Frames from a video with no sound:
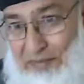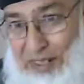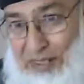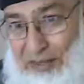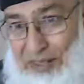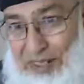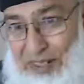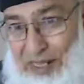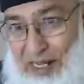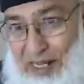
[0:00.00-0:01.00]
you
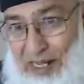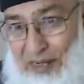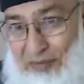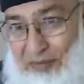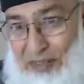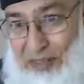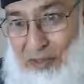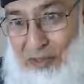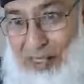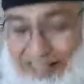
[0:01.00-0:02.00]
see, with
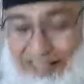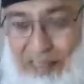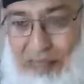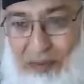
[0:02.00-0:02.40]
your litter